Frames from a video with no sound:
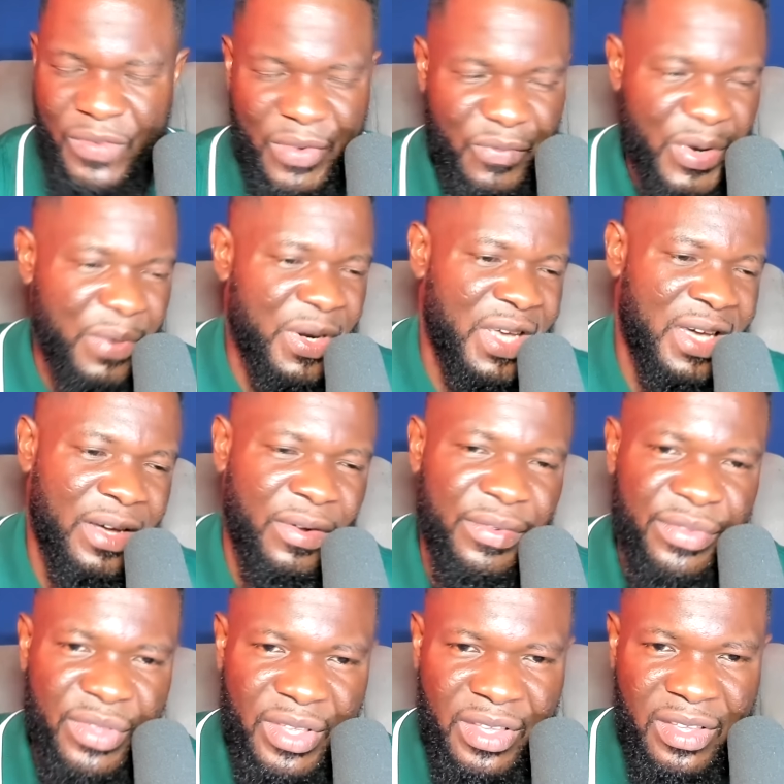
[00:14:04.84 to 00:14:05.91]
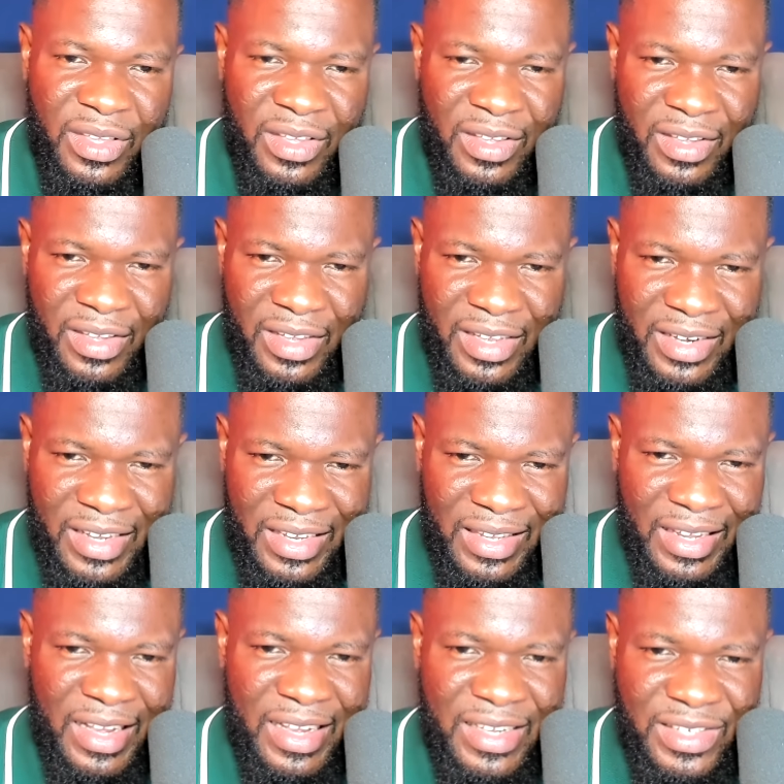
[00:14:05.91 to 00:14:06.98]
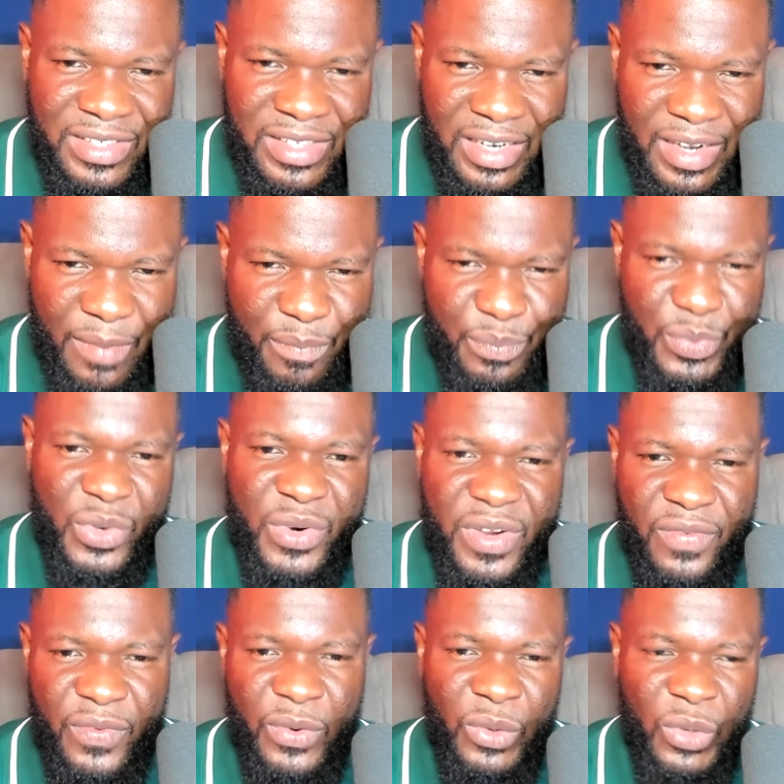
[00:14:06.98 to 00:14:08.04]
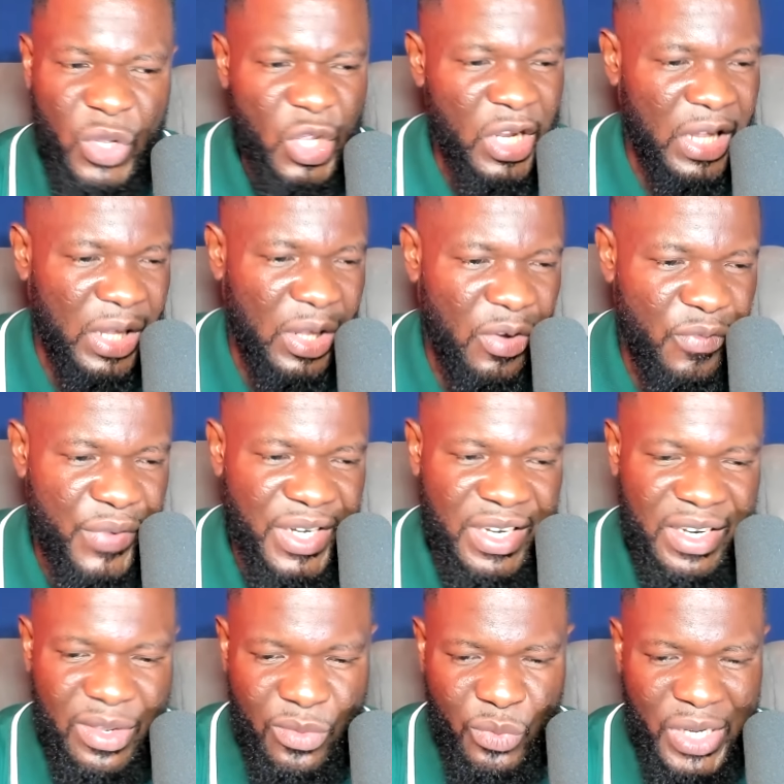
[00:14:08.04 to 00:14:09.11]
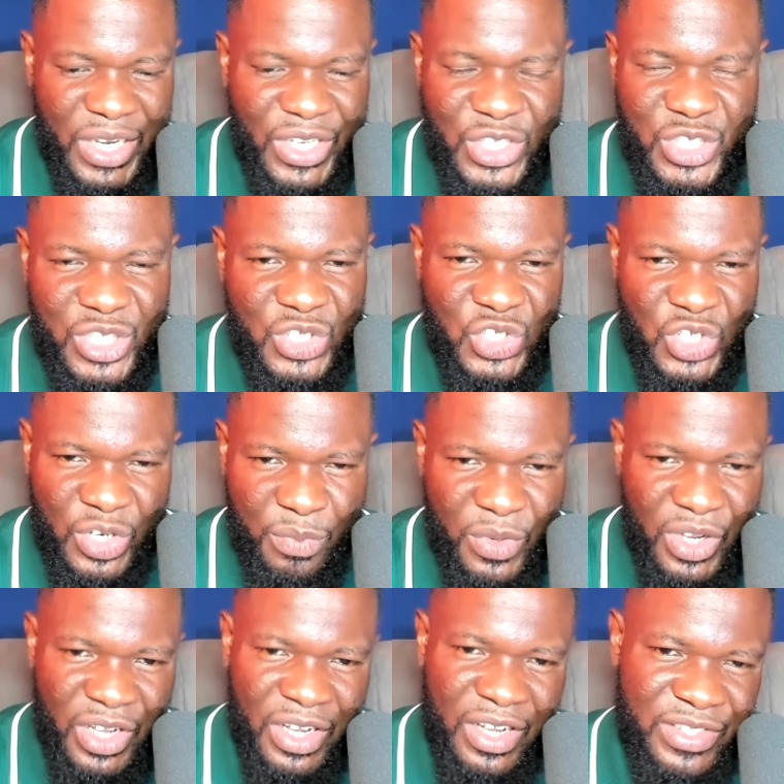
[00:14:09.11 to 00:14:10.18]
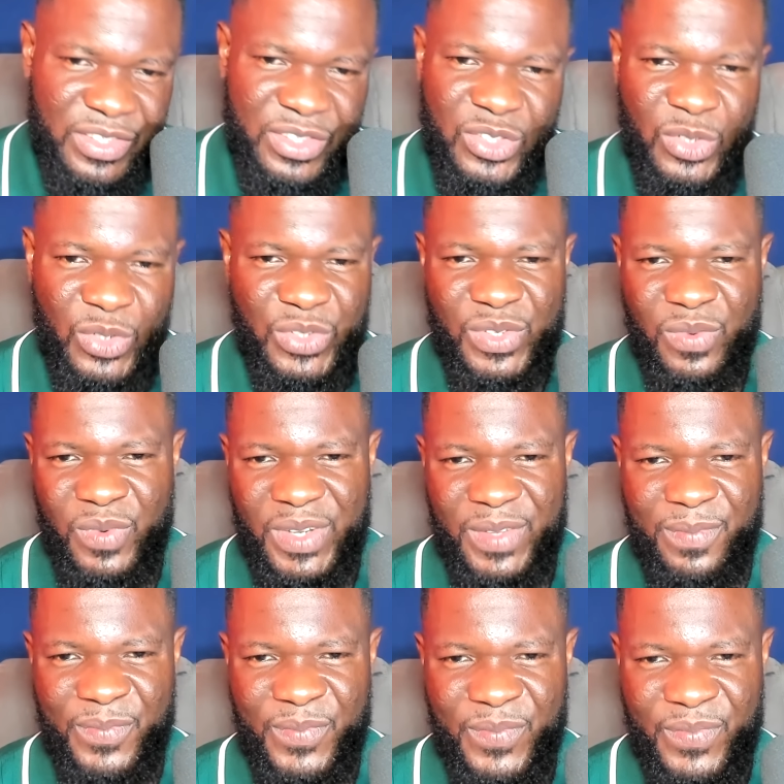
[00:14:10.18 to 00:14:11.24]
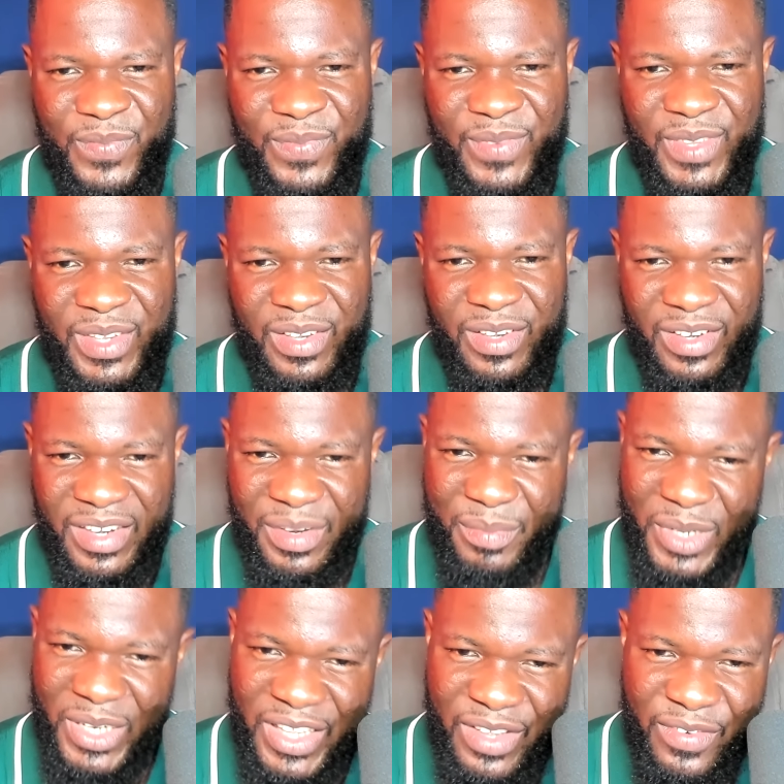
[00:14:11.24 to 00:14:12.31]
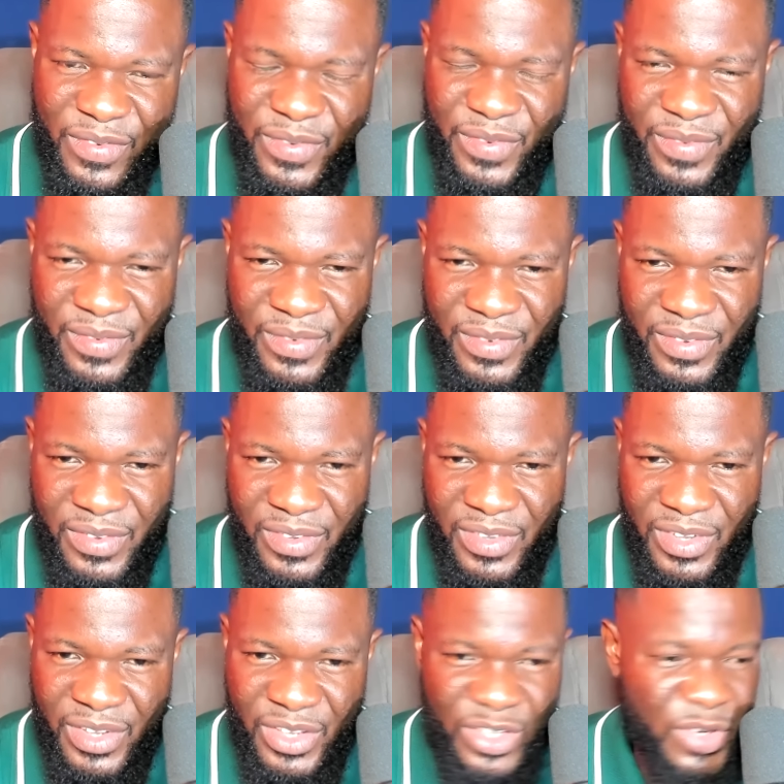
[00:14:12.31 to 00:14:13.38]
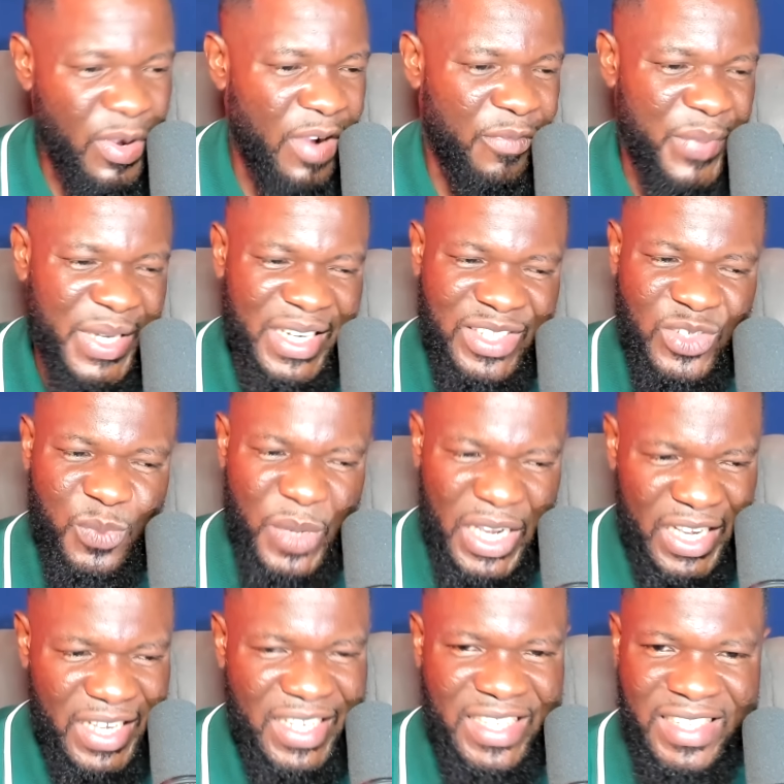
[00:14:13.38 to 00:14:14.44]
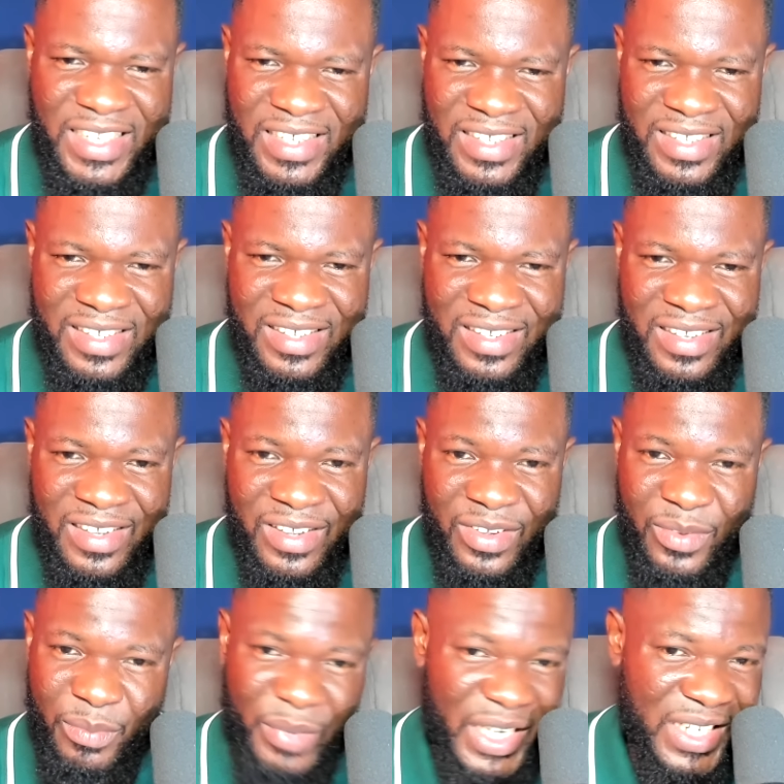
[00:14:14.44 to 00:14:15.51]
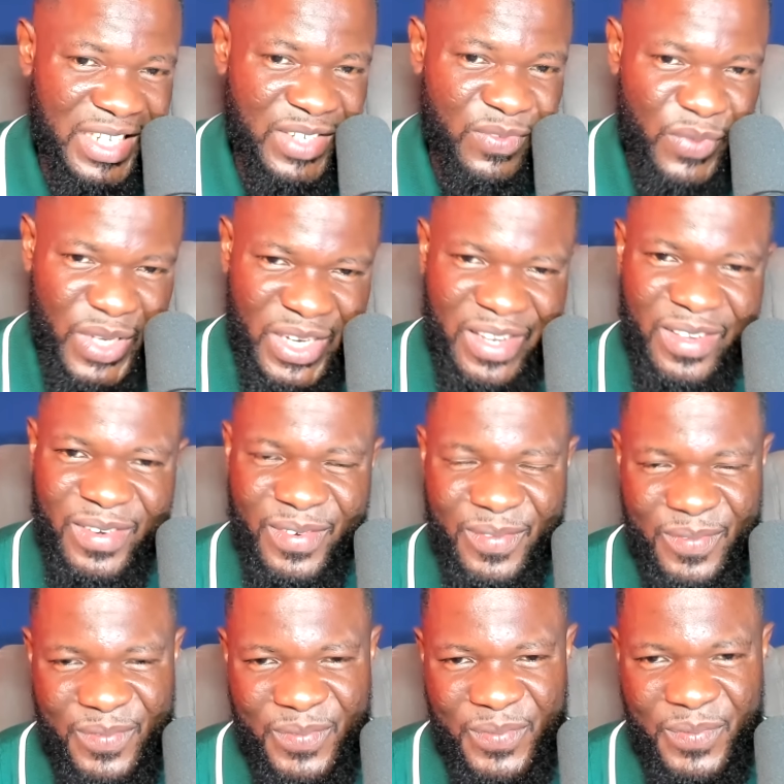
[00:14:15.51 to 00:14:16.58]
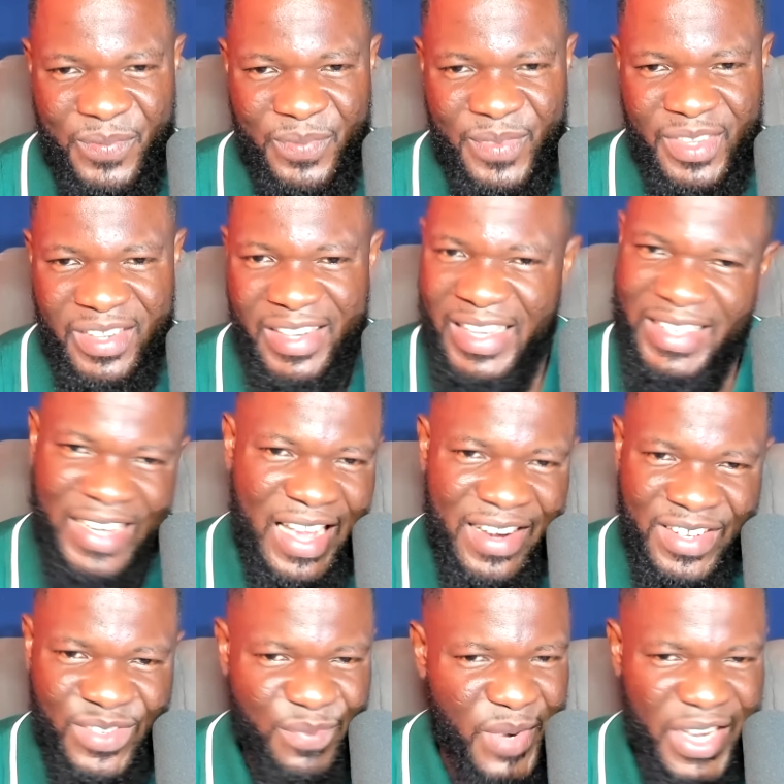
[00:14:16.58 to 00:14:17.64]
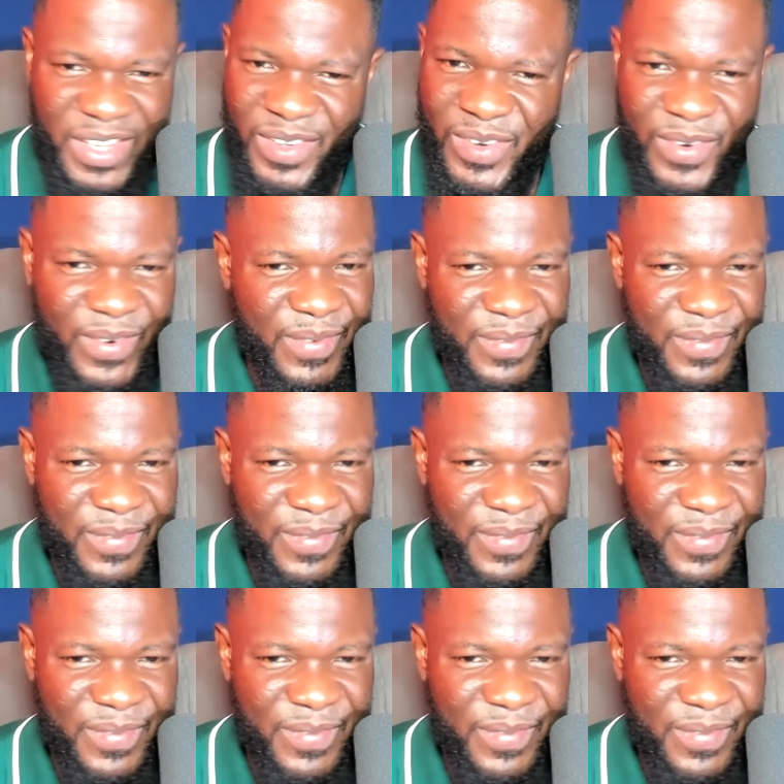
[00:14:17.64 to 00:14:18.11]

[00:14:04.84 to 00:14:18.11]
a very healthy and a nice and a beautiful, loving relationship as a chosen one. I believe you have been inspired by this video, and that is my goal,